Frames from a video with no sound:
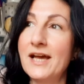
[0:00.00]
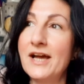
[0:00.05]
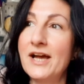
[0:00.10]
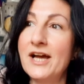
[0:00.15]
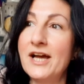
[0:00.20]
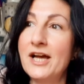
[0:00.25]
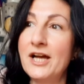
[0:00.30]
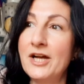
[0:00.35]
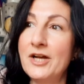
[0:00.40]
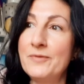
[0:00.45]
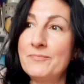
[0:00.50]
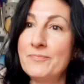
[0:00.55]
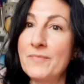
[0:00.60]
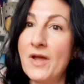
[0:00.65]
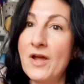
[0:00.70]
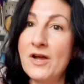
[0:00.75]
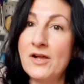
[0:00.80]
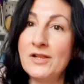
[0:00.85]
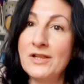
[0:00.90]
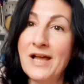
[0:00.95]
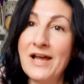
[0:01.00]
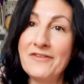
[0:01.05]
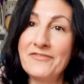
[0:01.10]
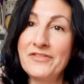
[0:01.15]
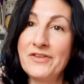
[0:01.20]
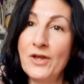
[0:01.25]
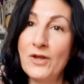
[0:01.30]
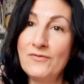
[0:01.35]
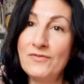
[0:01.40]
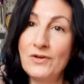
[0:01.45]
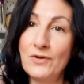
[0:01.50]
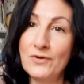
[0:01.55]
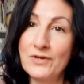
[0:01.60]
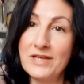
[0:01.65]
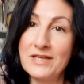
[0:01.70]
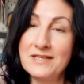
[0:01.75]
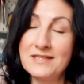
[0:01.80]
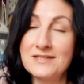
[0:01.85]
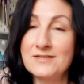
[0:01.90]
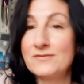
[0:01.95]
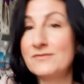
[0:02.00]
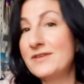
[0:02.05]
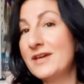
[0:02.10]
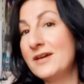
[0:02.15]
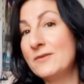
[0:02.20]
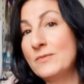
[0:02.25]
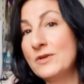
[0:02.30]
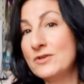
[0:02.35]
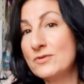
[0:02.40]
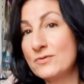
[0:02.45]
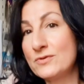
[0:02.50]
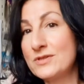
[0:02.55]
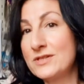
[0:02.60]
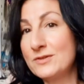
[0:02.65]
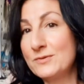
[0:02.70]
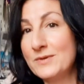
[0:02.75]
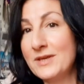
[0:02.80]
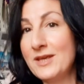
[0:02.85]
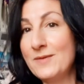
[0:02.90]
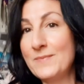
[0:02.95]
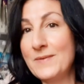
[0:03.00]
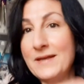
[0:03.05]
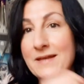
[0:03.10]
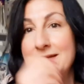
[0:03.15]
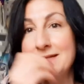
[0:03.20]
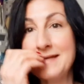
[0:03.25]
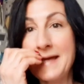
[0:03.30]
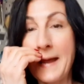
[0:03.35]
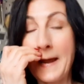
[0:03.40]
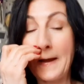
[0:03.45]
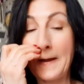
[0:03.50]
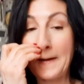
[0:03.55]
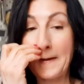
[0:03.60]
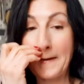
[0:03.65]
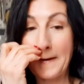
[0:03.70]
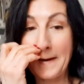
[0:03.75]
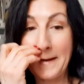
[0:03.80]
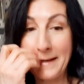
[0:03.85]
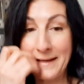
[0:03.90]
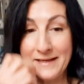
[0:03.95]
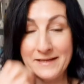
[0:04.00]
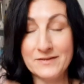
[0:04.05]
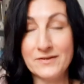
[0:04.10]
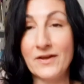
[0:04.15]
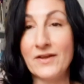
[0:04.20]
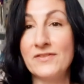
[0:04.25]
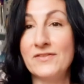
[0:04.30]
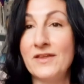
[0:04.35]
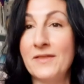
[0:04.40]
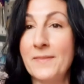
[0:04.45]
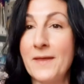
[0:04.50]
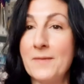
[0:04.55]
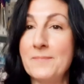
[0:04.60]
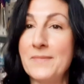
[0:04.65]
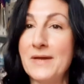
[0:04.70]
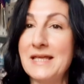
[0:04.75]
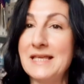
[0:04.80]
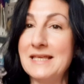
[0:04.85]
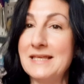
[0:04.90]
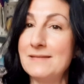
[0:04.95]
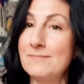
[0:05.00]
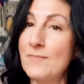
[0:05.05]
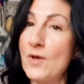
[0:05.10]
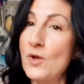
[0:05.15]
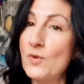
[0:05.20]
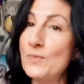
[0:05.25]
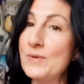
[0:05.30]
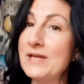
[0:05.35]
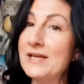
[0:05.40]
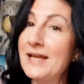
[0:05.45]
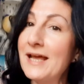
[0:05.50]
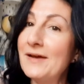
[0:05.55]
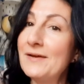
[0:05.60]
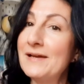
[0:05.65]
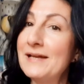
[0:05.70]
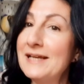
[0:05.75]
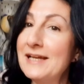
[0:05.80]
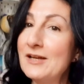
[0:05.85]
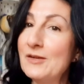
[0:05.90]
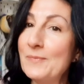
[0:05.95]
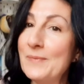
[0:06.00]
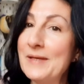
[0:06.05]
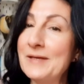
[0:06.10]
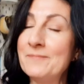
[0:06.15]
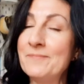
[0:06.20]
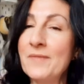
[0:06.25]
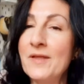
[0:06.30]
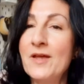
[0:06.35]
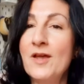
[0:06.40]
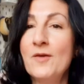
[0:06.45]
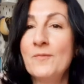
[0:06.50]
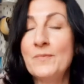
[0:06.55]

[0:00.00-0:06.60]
um, I'll have the overlocking still there, which will still keep it intact. And I think that might open it out a little bit.